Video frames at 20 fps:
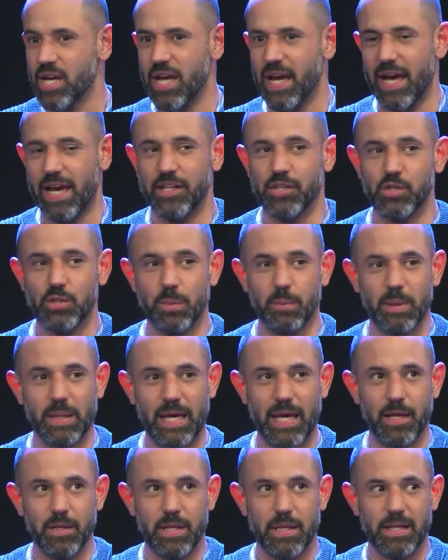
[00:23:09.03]
and
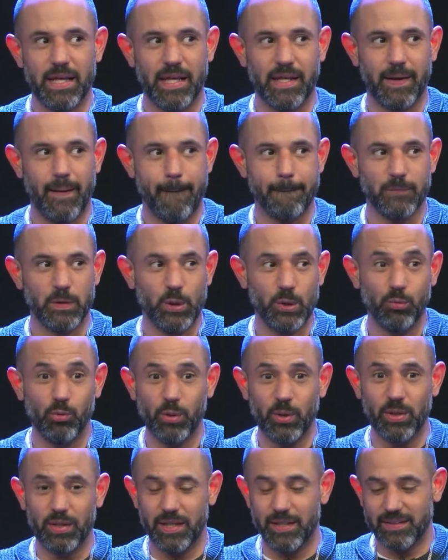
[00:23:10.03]
it like you
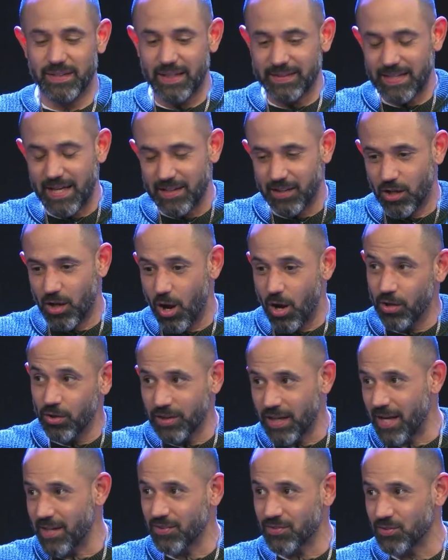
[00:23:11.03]
were it's like that
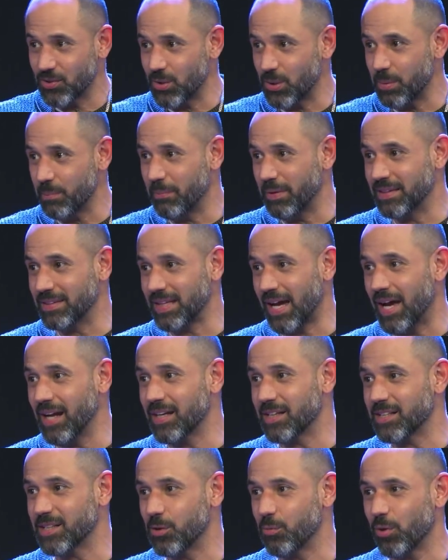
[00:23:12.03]
colonizer
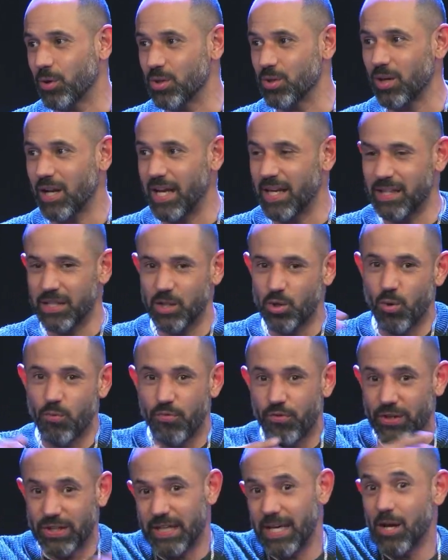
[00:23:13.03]
mentality where you're like you know
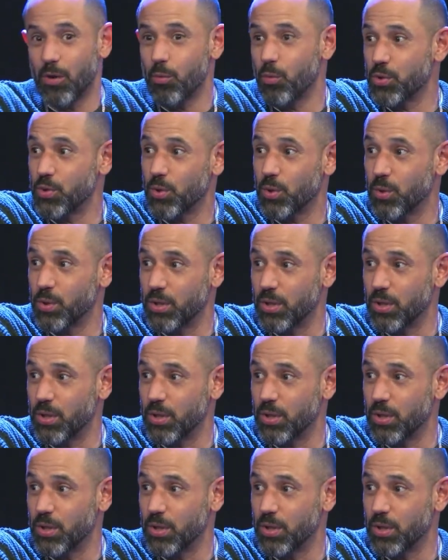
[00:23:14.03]
forget your,